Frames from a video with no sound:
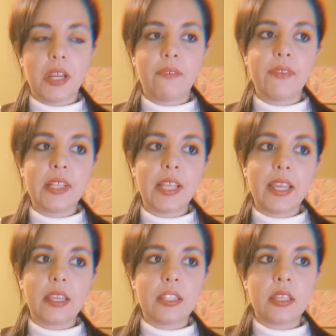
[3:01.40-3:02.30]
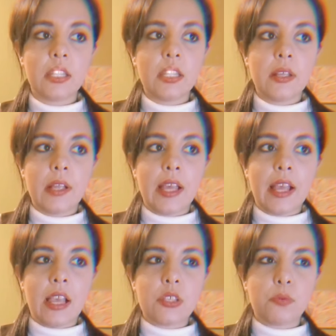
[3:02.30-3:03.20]
But I feel like
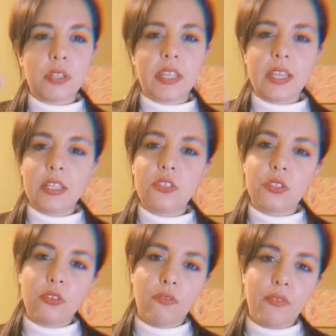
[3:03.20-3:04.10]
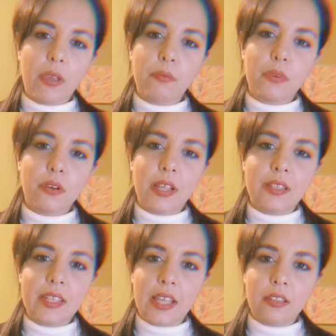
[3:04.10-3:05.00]
as we're getting into November
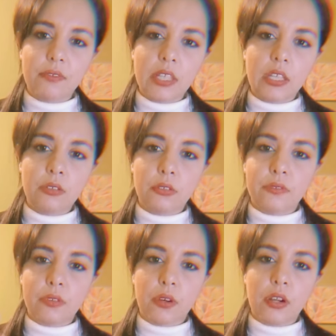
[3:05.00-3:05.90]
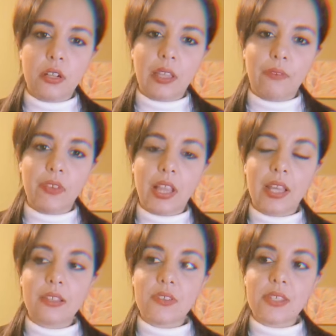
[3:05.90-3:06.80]
and the end of the year overall, I feel
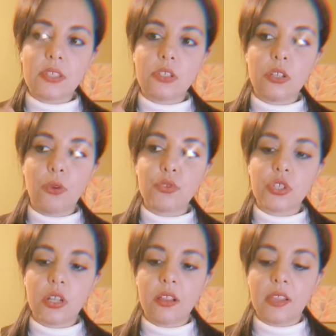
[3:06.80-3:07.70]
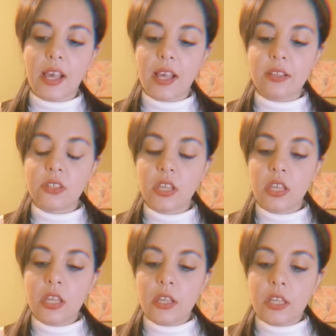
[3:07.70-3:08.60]
like there's this notion that
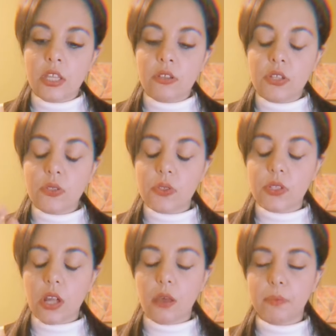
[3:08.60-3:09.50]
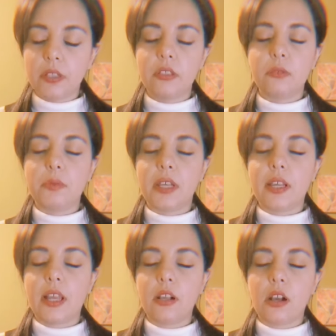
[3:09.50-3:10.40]
you need to stop a little
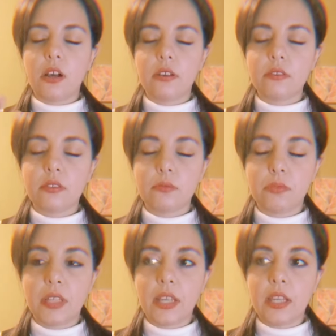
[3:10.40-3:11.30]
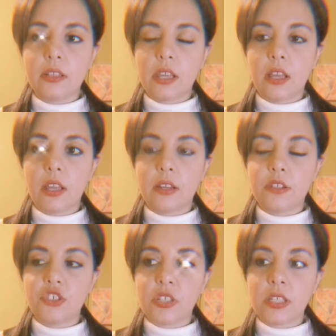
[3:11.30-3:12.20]
bit and contemplate
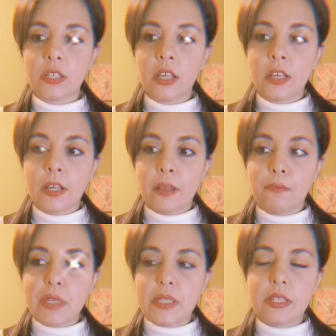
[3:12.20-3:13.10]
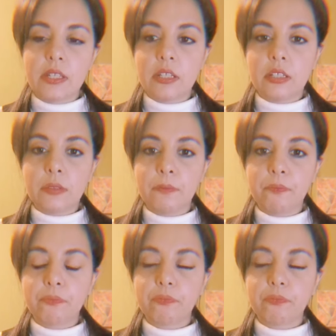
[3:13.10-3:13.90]
and just be still